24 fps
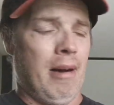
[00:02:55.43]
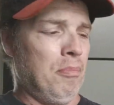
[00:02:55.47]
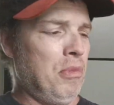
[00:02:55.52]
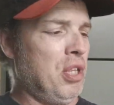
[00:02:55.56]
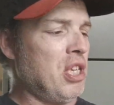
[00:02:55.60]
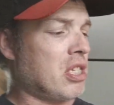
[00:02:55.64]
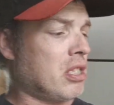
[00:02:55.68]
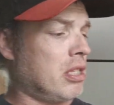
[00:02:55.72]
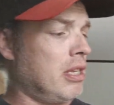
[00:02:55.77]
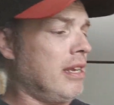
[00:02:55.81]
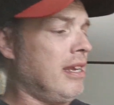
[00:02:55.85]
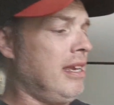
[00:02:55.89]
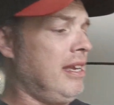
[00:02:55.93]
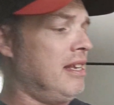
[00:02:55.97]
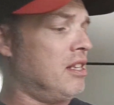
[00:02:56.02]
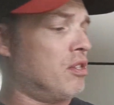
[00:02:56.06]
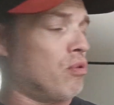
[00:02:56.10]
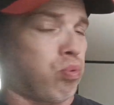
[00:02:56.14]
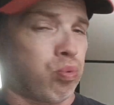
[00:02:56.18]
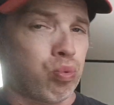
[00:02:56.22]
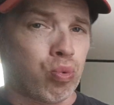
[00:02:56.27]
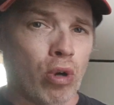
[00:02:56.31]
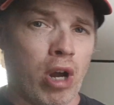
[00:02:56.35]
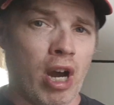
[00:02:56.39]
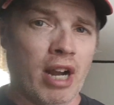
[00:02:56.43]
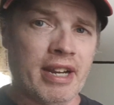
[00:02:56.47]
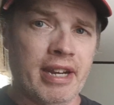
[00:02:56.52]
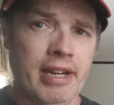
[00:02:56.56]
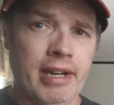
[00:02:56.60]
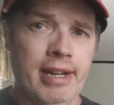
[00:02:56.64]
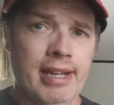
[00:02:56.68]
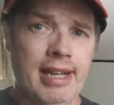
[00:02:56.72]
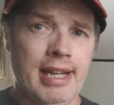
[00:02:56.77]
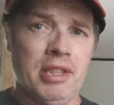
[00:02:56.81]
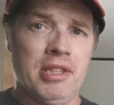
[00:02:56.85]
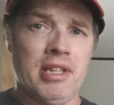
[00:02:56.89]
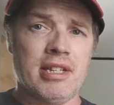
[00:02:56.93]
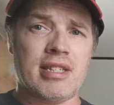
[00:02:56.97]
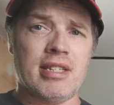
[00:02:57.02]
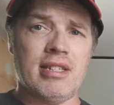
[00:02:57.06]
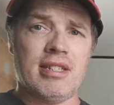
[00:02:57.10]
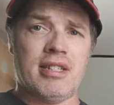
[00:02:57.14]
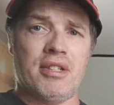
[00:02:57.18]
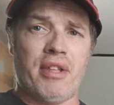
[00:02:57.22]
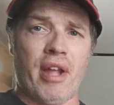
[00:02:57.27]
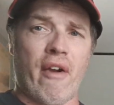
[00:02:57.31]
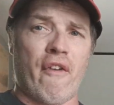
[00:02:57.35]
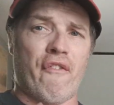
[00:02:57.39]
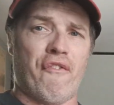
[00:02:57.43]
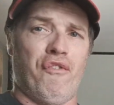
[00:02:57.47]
This thing is rugged, and this is their